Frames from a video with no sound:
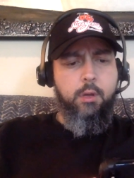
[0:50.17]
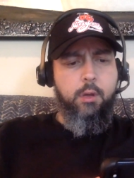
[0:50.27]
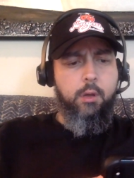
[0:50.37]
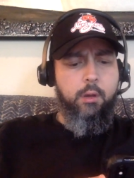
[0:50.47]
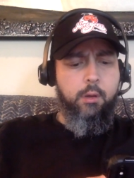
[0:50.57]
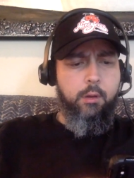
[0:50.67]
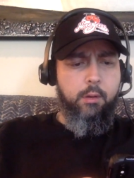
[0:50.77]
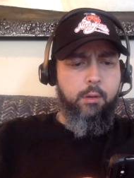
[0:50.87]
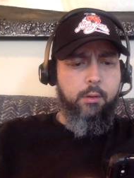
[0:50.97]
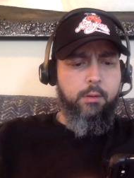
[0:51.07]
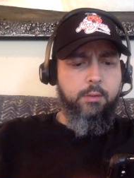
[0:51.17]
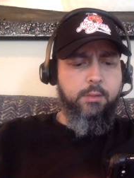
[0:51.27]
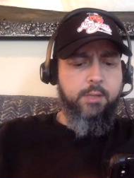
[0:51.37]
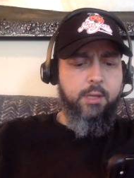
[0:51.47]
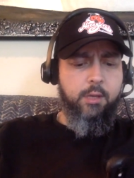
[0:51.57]
uh,
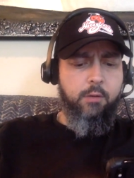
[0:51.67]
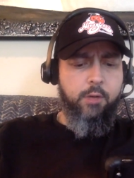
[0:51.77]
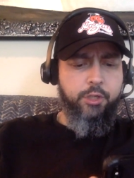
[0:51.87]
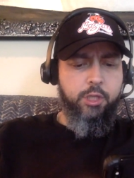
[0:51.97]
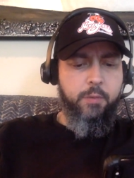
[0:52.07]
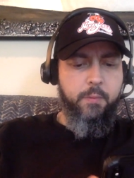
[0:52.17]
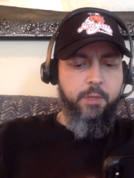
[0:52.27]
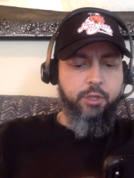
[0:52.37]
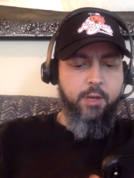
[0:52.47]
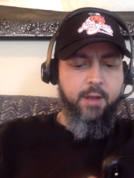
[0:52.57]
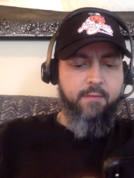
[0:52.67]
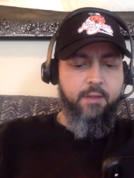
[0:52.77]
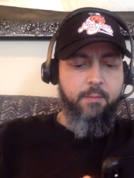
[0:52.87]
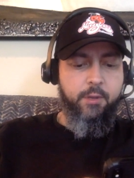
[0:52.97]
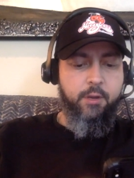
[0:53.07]
second question. Let me make sure I have
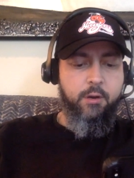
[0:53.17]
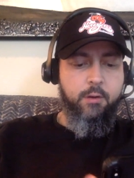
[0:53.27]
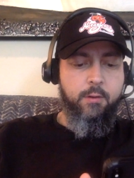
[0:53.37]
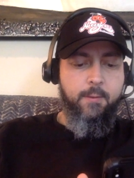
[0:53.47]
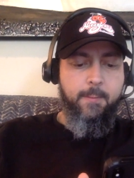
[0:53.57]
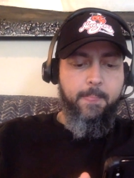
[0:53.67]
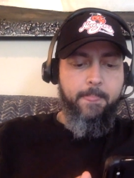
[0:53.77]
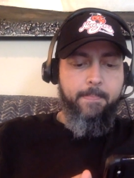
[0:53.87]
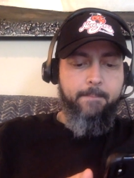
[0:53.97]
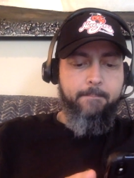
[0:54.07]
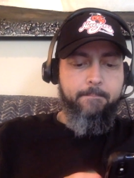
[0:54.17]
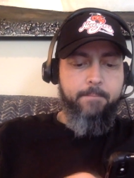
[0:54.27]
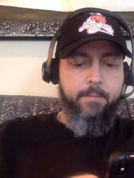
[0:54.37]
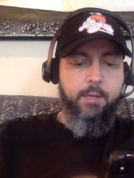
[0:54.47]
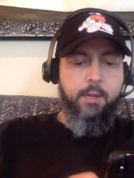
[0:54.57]
them here.
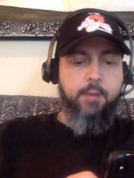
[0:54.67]
Yeah,